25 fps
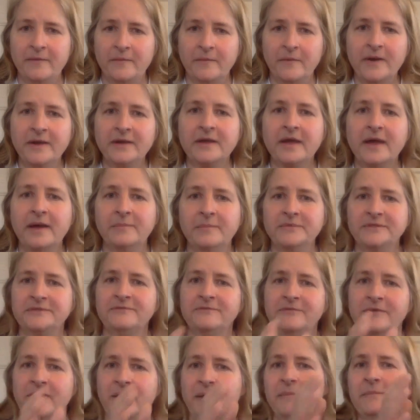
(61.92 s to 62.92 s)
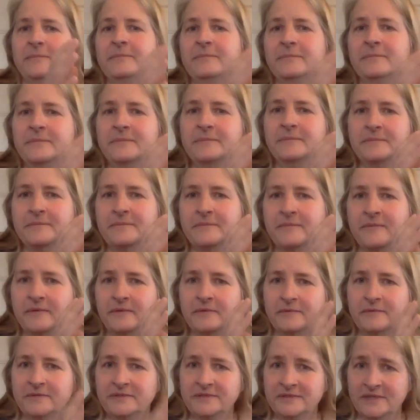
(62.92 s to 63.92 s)
what comes from
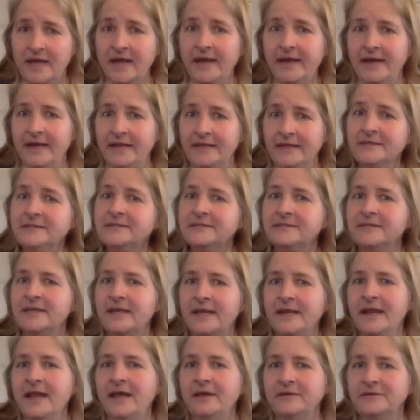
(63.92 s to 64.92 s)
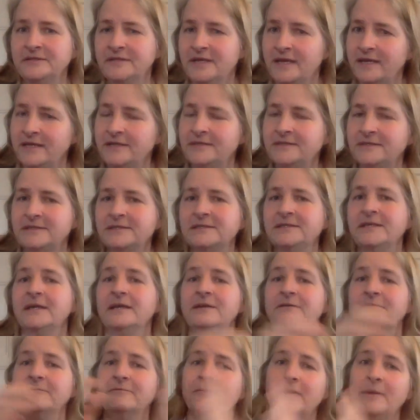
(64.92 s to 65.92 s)
science and how science is
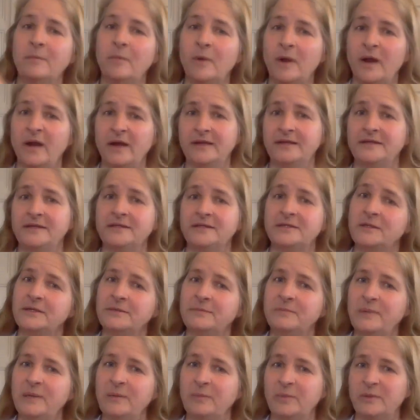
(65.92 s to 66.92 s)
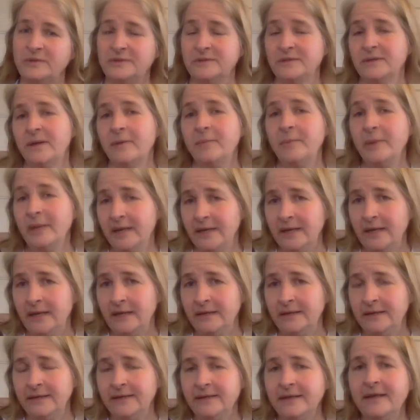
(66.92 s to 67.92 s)
done from what is people's
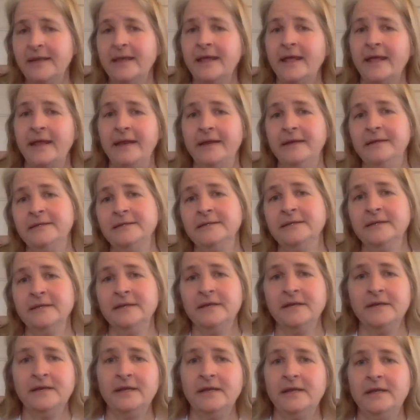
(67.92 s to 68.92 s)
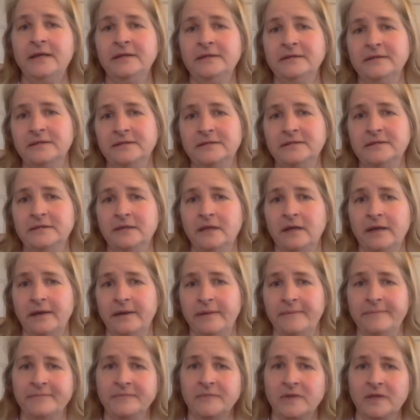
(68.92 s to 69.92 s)
opinion and just
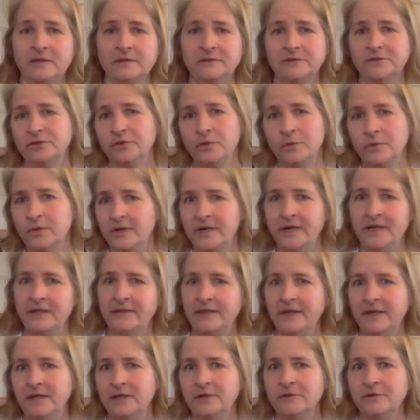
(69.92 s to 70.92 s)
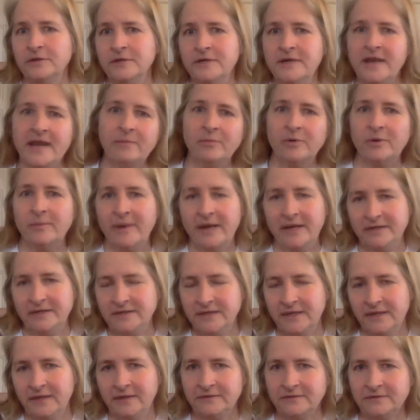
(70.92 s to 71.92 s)
a story that your neighbor might
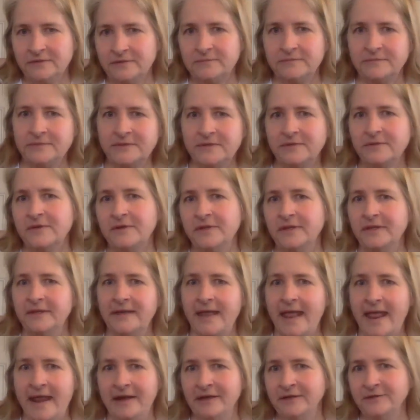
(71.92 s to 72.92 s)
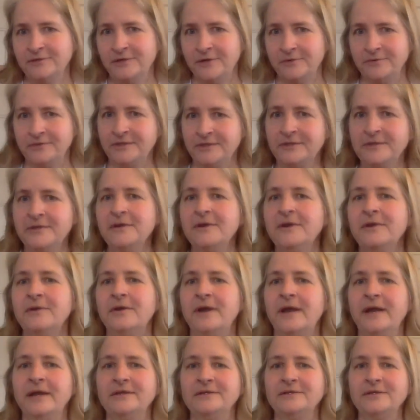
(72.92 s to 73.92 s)
tell. So call it anecdote,
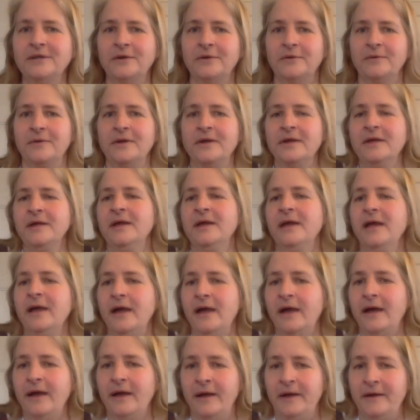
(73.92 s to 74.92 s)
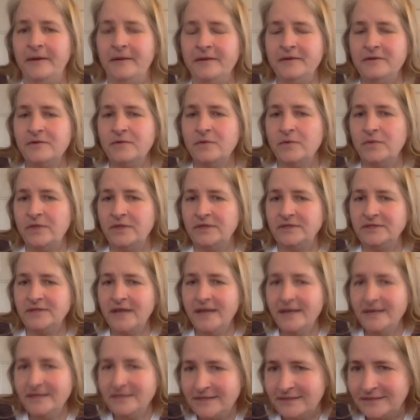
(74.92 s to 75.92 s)
right? So the
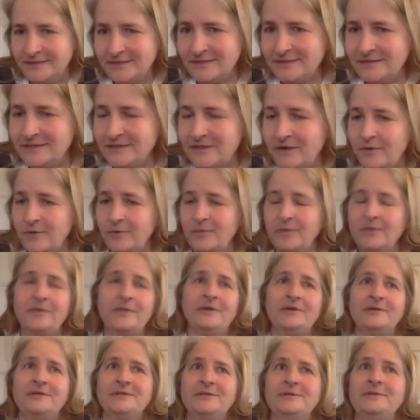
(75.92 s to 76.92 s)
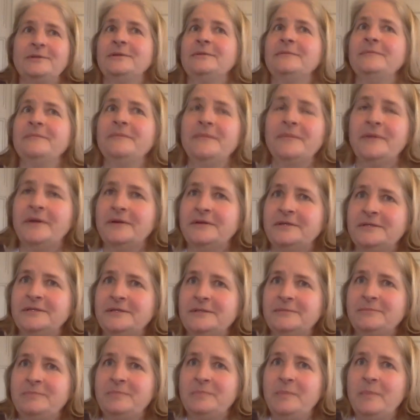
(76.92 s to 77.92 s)
scientists, so
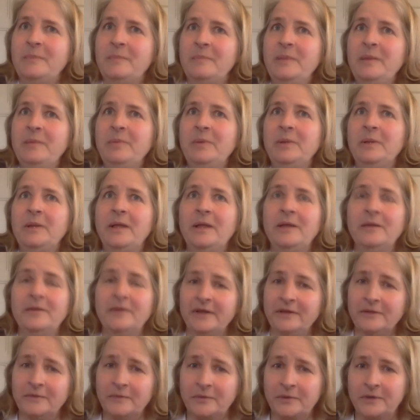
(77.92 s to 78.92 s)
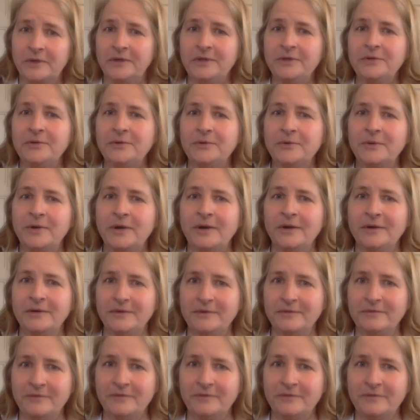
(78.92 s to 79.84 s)
there's people all around the world who are